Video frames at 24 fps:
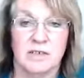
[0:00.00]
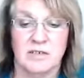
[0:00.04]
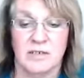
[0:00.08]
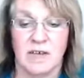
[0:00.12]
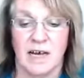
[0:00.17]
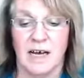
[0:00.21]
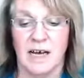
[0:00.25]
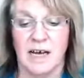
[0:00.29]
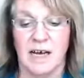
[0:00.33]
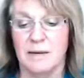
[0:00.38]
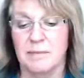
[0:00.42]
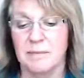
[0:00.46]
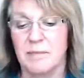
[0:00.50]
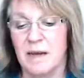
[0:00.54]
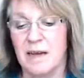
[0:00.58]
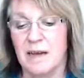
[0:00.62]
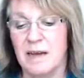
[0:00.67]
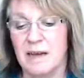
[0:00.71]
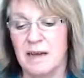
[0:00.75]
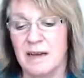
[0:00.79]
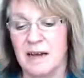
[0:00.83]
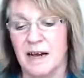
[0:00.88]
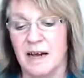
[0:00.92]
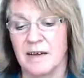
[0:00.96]

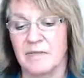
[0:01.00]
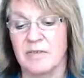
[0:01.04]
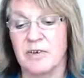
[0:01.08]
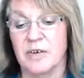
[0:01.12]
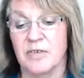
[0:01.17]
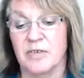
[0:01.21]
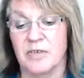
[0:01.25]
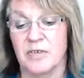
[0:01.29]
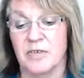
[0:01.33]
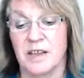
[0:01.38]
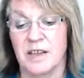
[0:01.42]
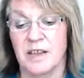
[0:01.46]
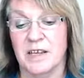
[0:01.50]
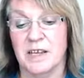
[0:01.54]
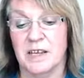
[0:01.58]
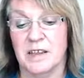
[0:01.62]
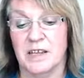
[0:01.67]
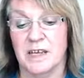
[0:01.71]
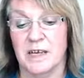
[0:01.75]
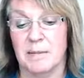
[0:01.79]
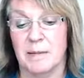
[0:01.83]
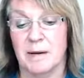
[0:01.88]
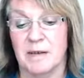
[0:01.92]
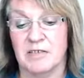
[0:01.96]
I've got to
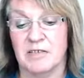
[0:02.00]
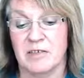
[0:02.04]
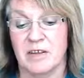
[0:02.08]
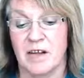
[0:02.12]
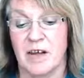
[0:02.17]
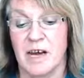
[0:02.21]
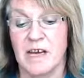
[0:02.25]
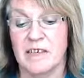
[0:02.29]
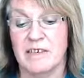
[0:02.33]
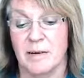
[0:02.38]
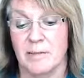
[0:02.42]
think about slides.